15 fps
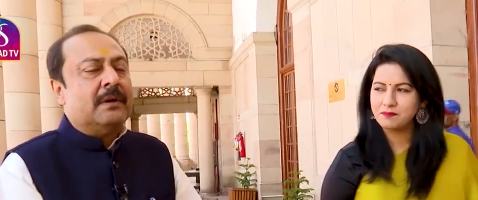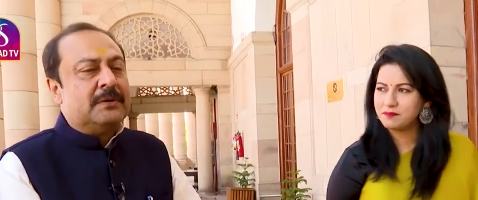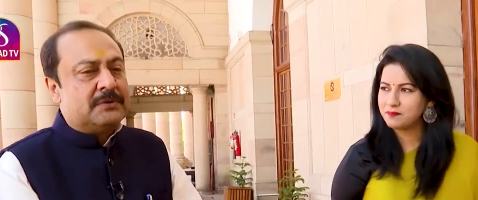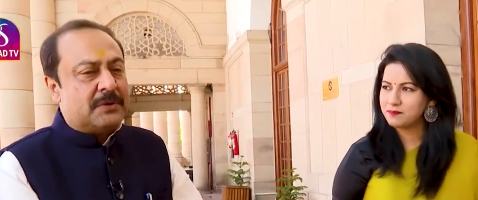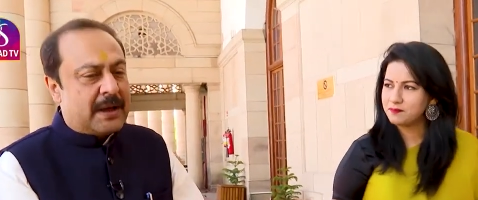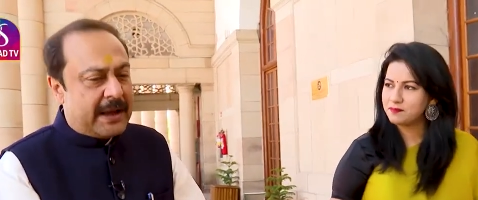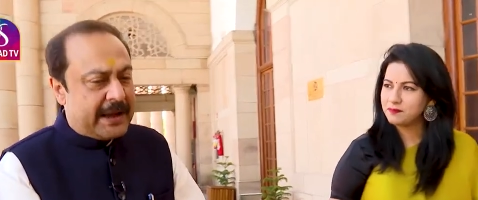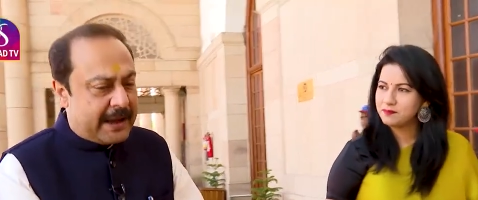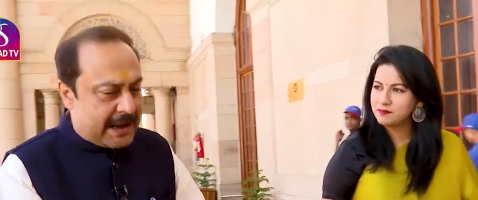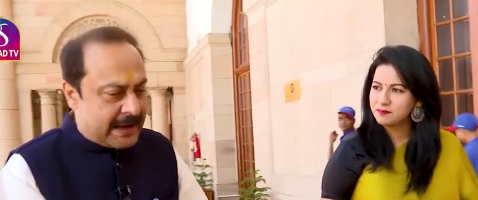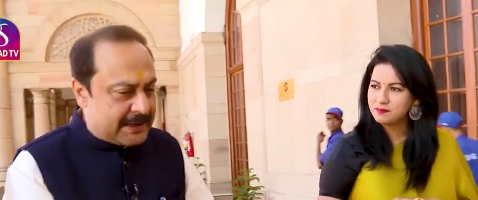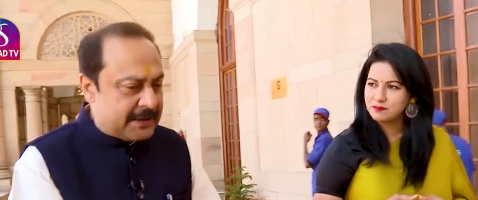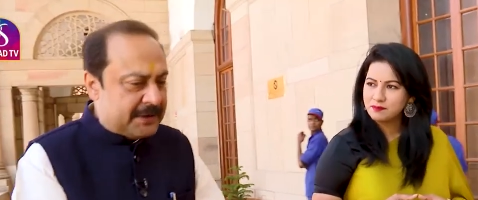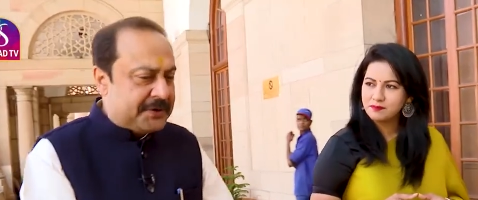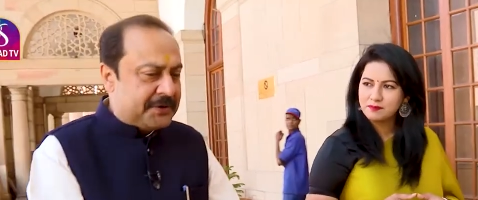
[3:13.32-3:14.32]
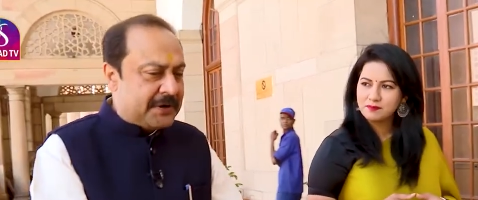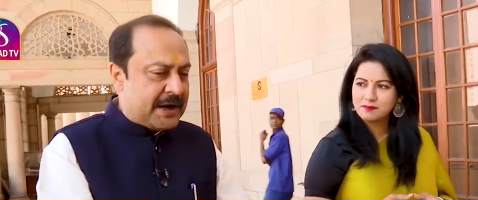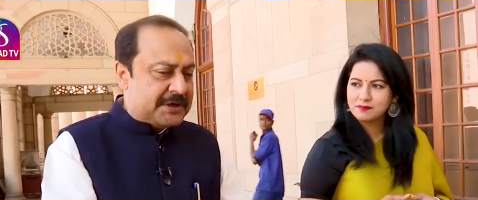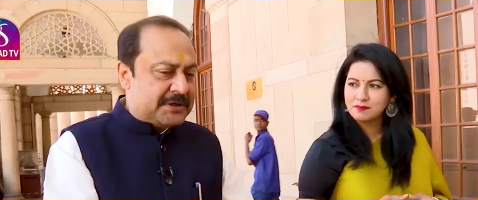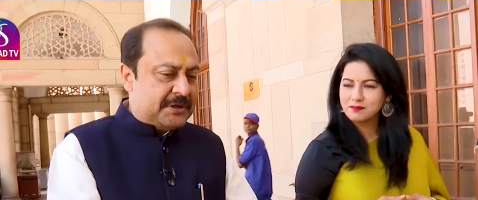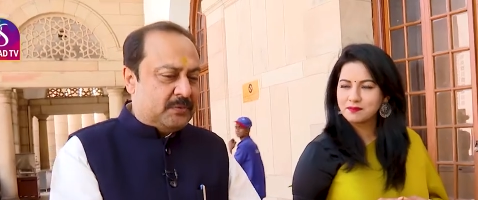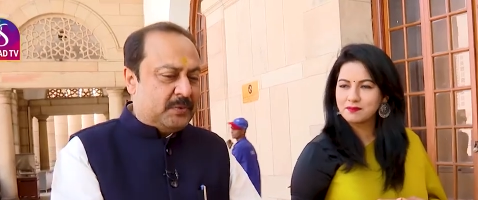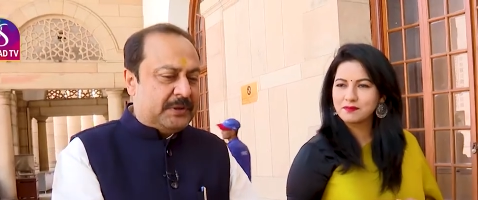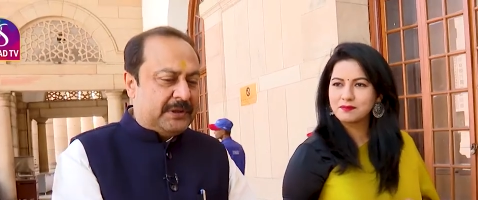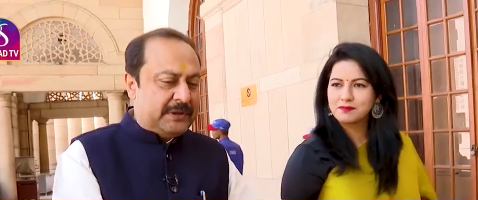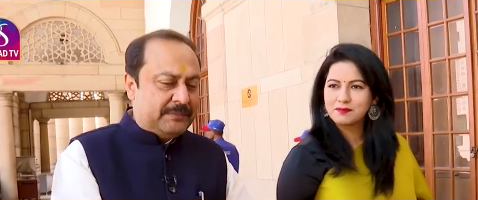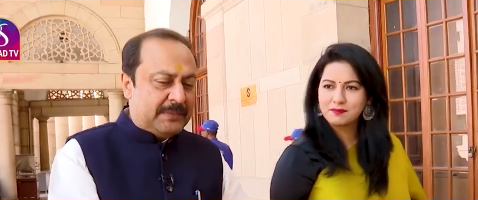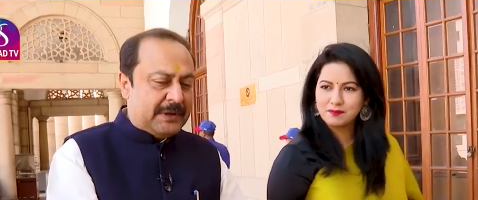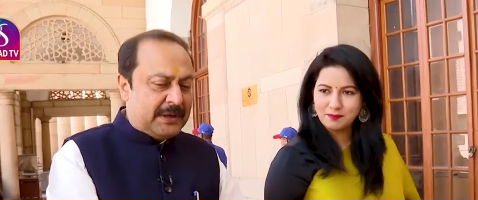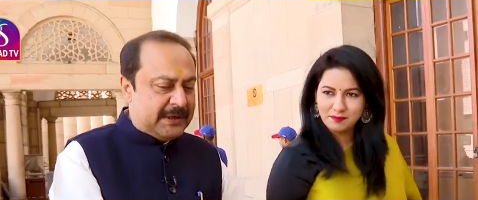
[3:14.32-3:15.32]
Speaker 1: So I had an interaction with
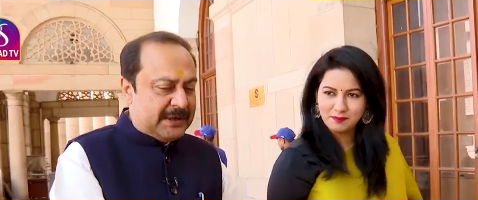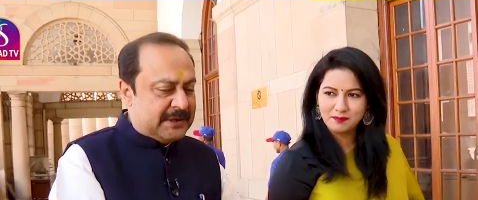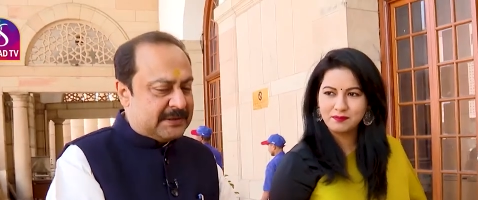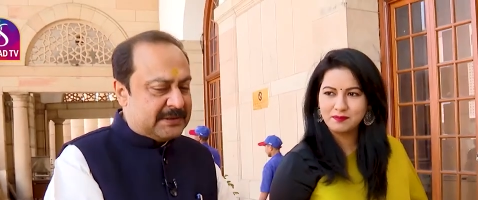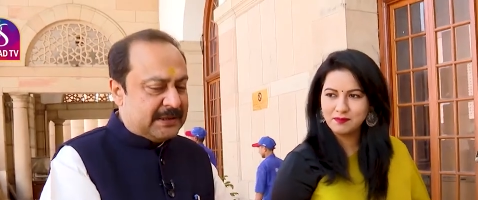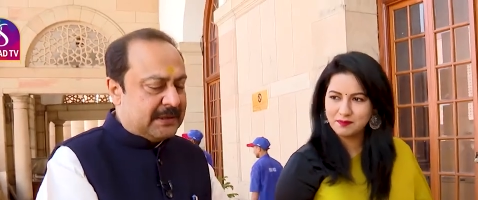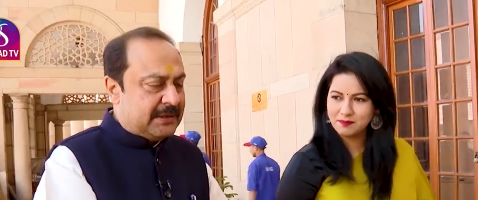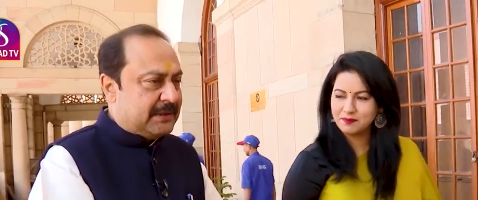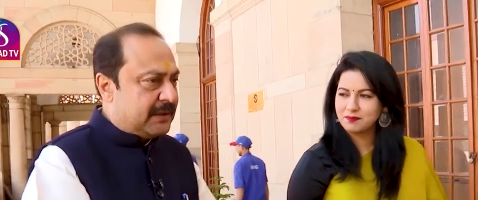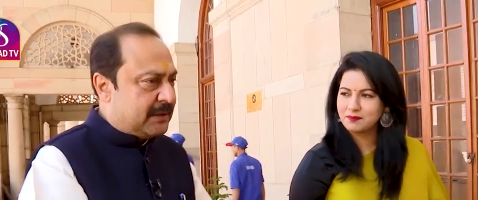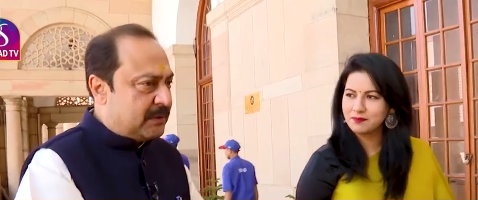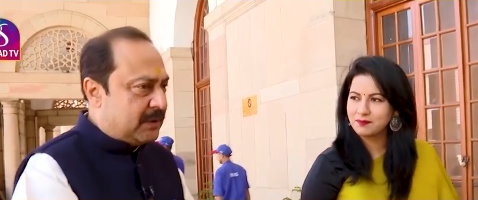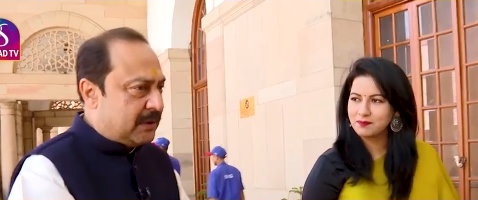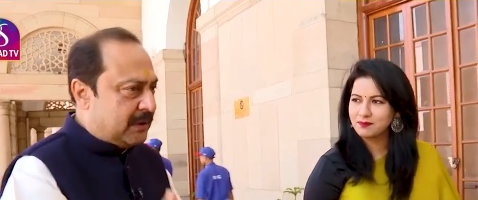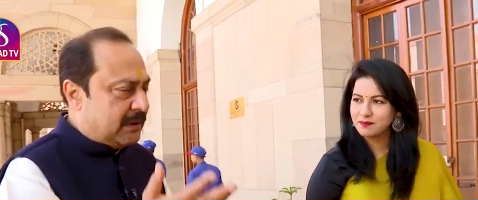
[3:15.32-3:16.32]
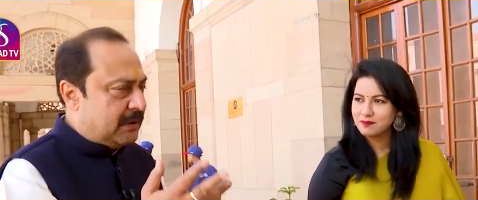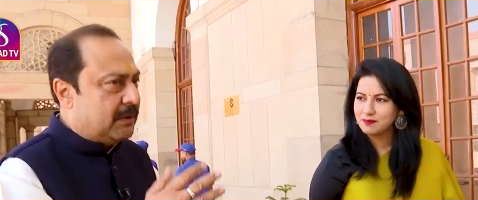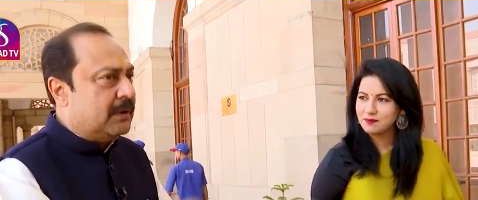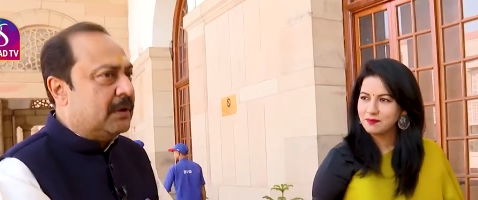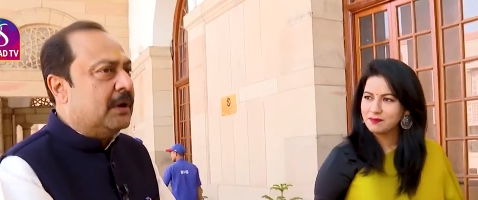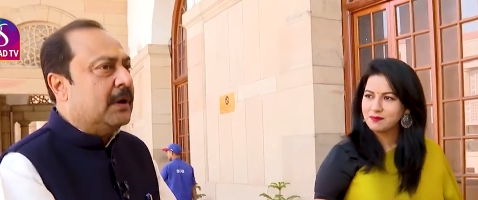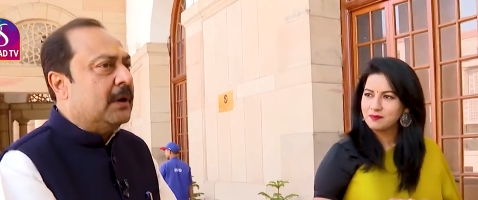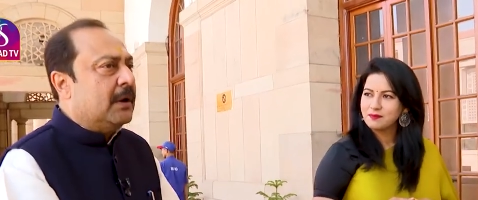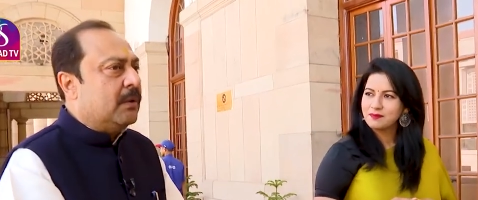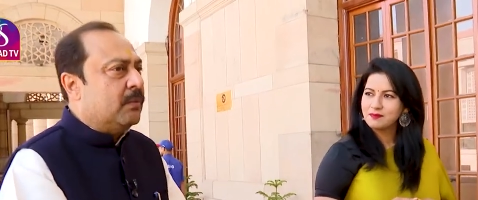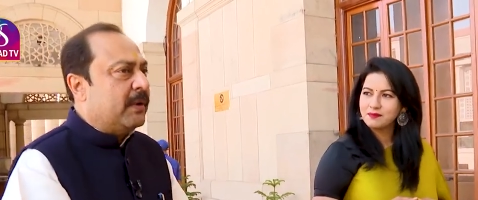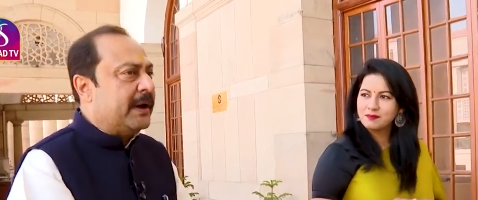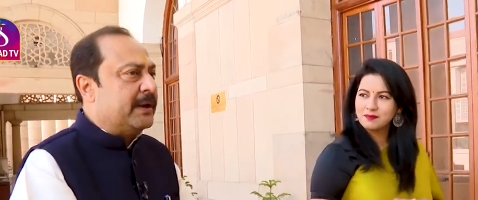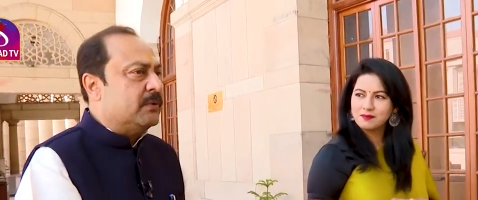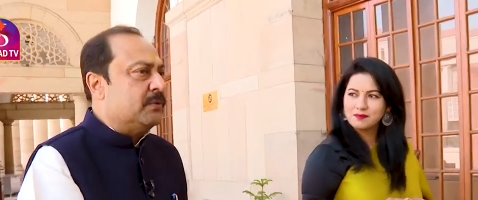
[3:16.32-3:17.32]
him and he said that uh,
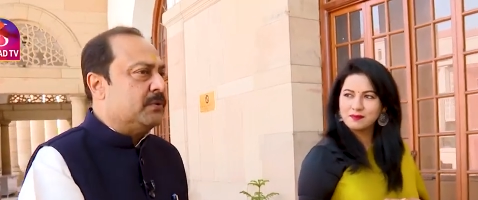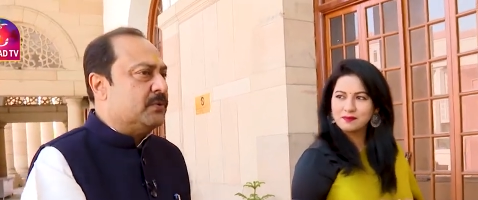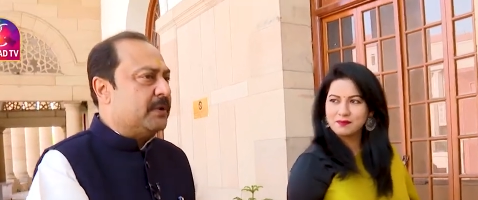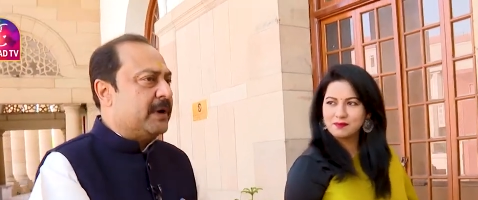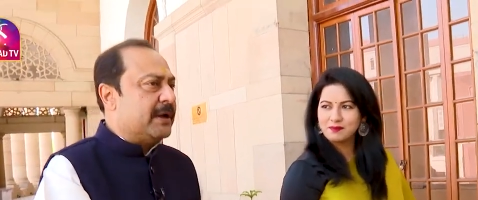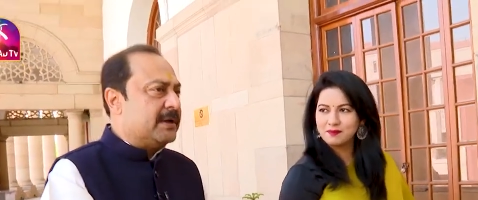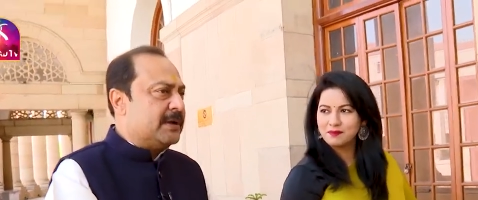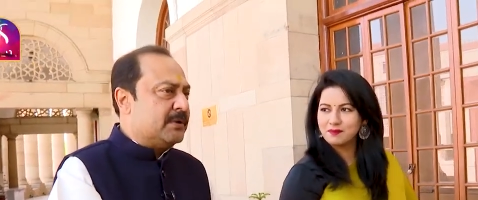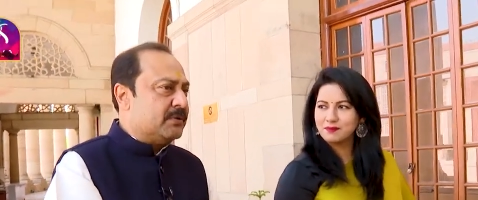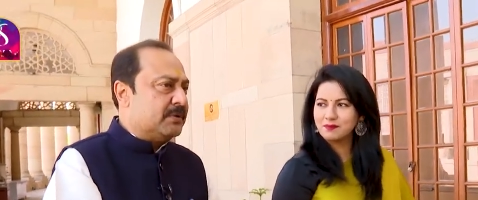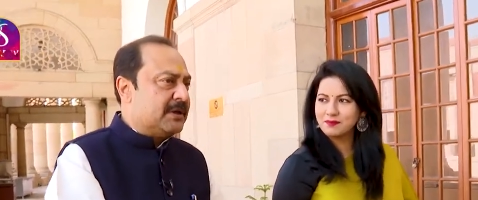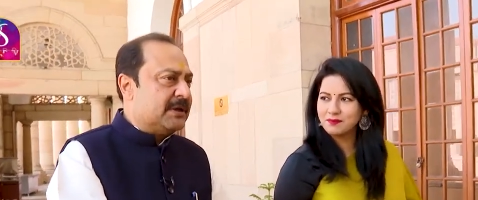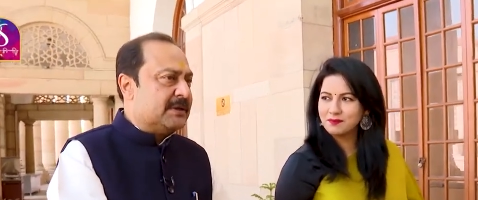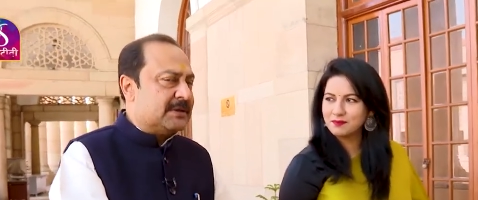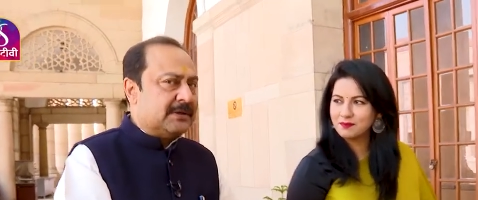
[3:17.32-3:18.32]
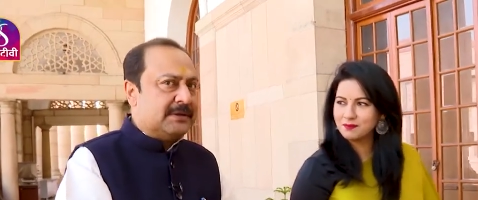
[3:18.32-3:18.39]
why don't you get into this?